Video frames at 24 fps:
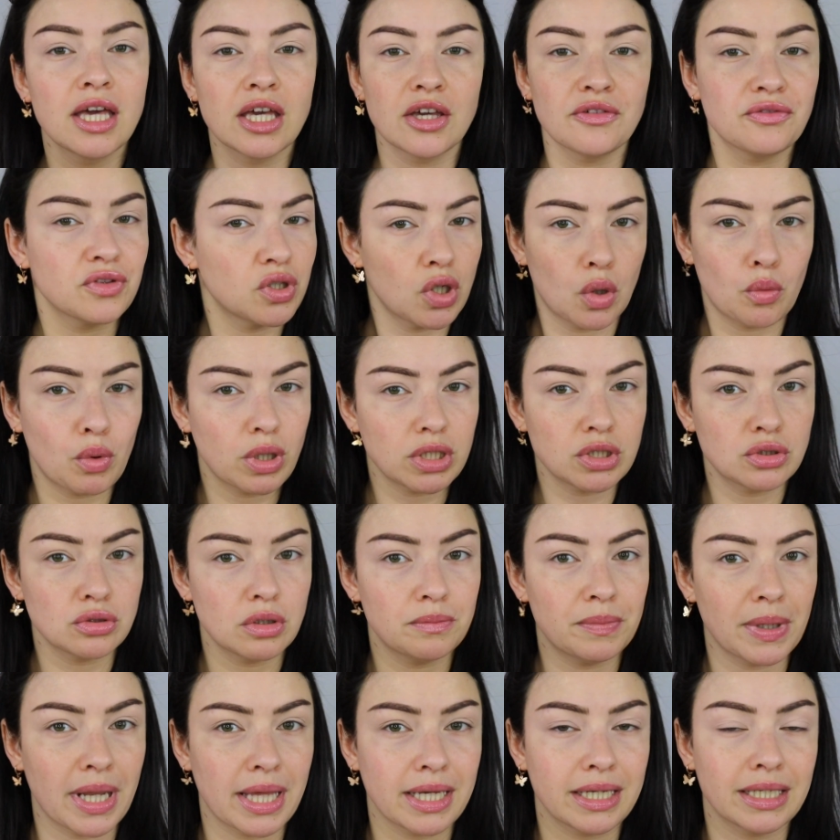If you don't want to
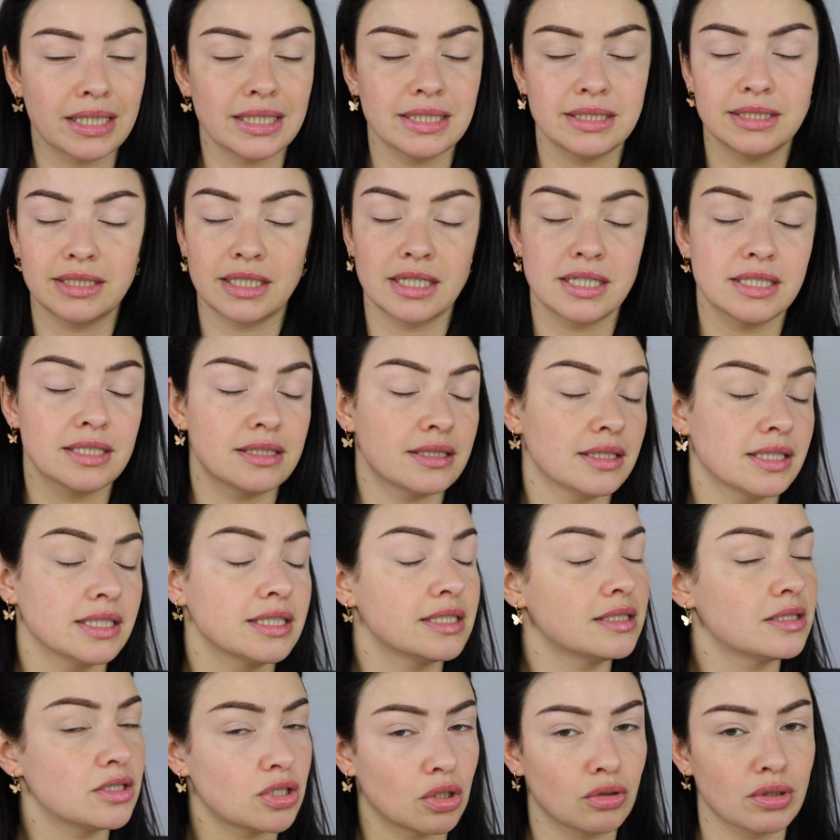apply glitters,
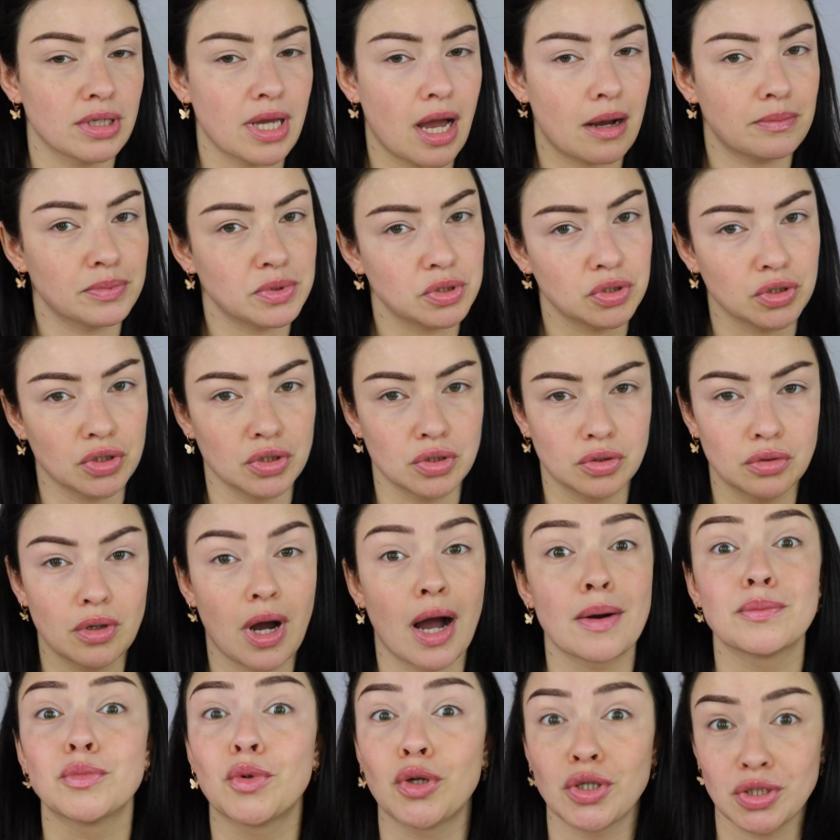it's totally up to you.
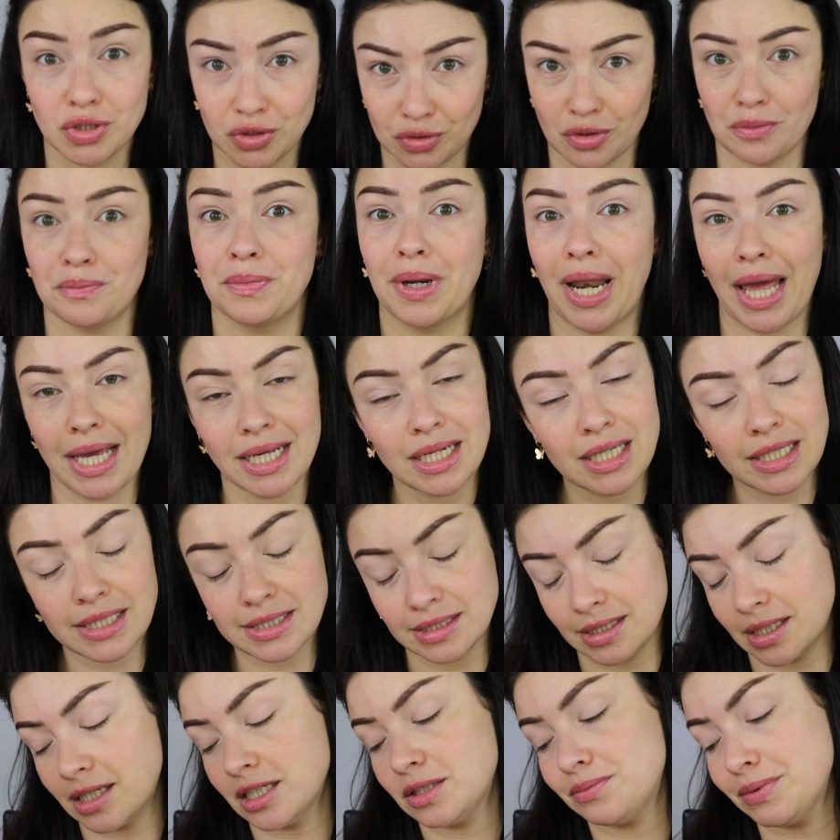I'm going to apply
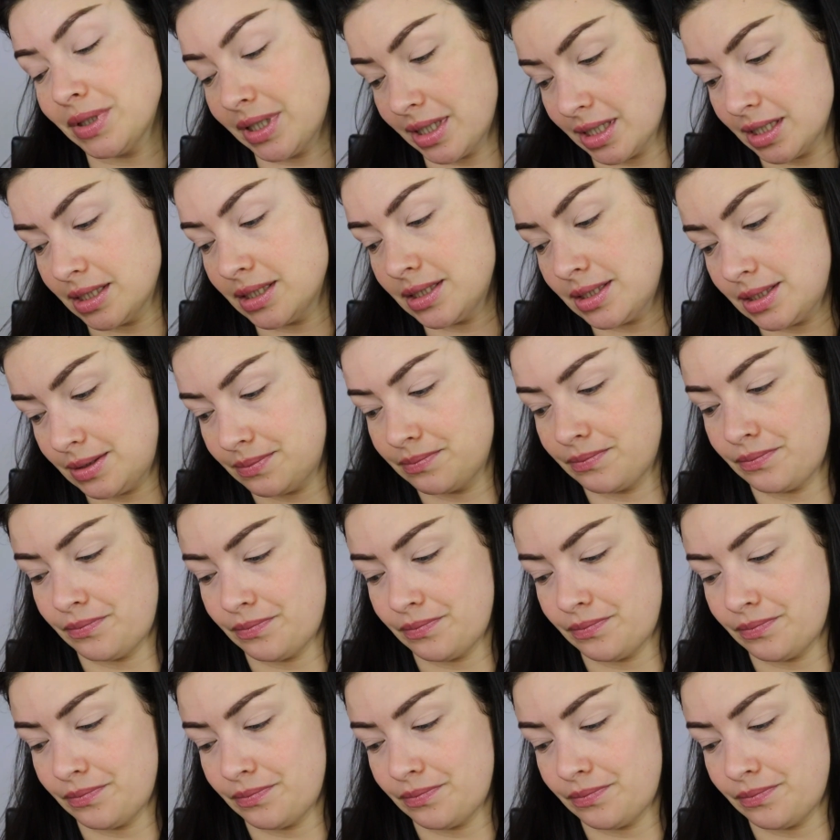glitters because